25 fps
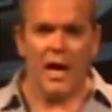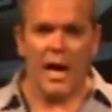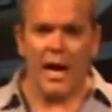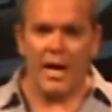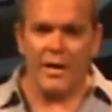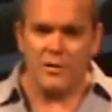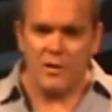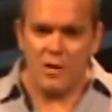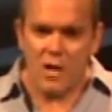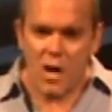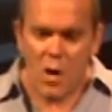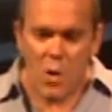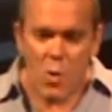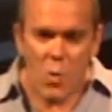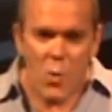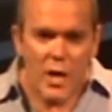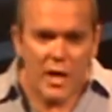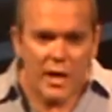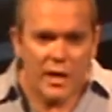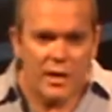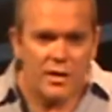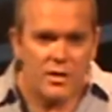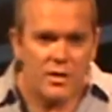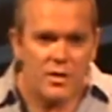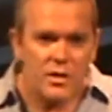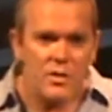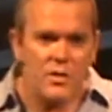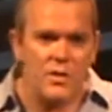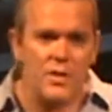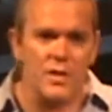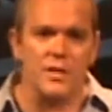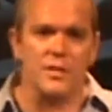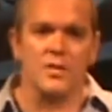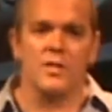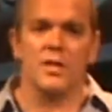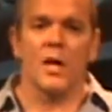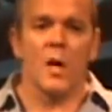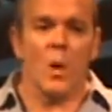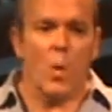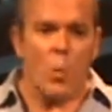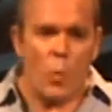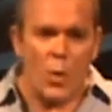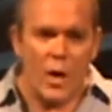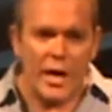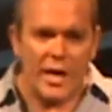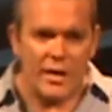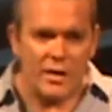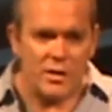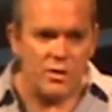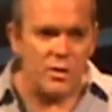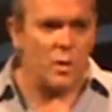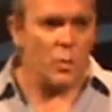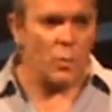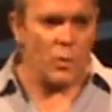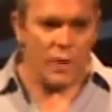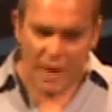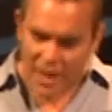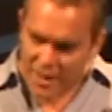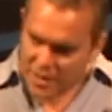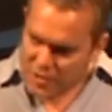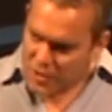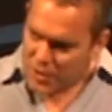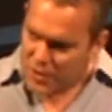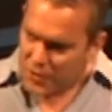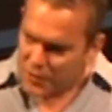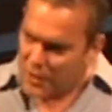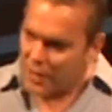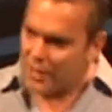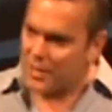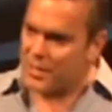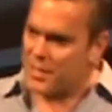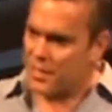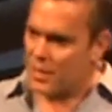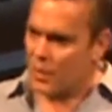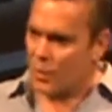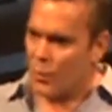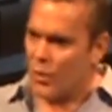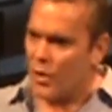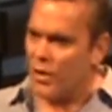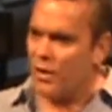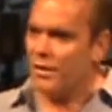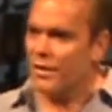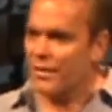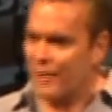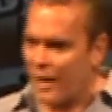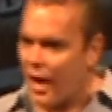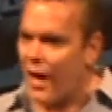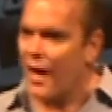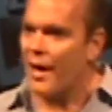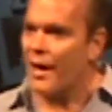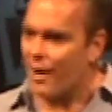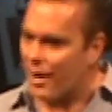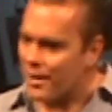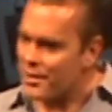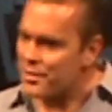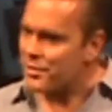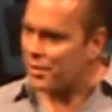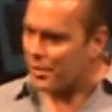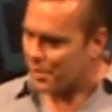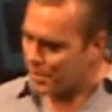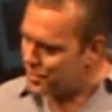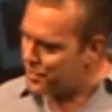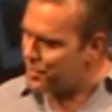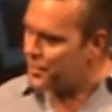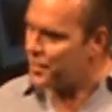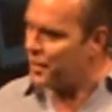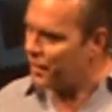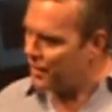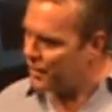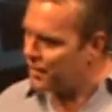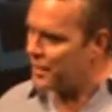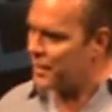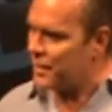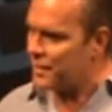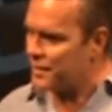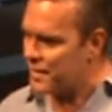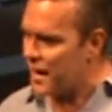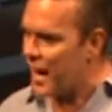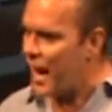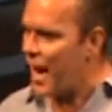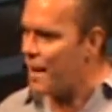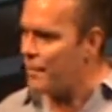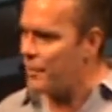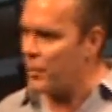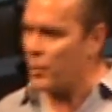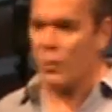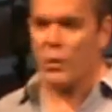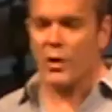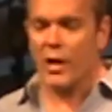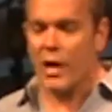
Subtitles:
I know we can do this. We can do it. When I tune into the will of God, I start seeing things happen.